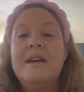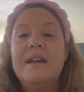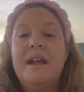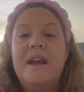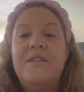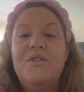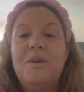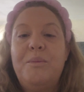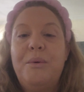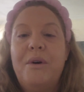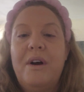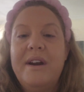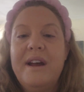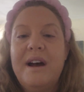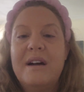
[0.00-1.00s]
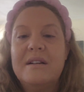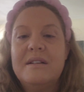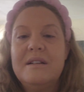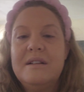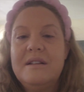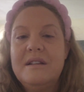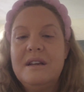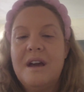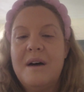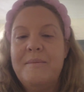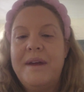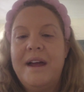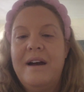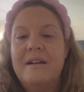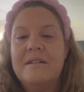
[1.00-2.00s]
get the product to come
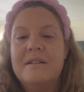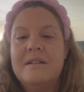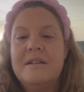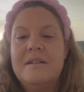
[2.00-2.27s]
out.